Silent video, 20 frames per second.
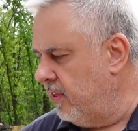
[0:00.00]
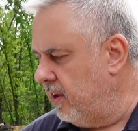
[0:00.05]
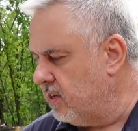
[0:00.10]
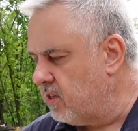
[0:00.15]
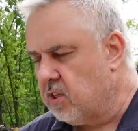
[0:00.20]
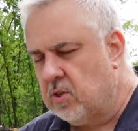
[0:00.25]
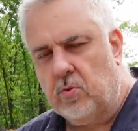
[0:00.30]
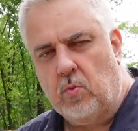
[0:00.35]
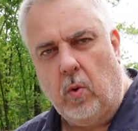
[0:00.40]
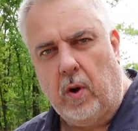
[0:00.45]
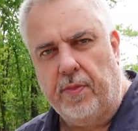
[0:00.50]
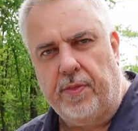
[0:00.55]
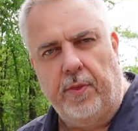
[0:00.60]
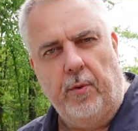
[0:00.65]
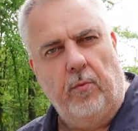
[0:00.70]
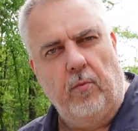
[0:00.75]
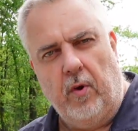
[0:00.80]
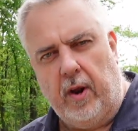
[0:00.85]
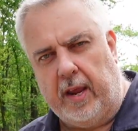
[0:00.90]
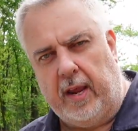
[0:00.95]
This is what the
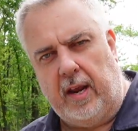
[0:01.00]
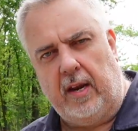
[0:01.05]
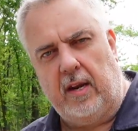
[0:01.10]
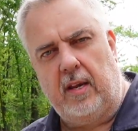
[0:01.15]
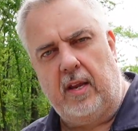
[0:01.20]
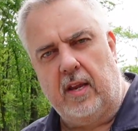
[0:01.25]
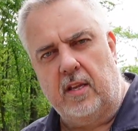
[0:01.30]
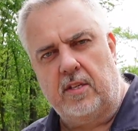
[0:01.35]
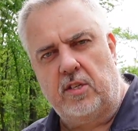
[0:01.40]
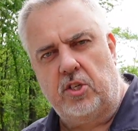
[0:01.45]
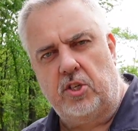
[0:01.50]
rain gets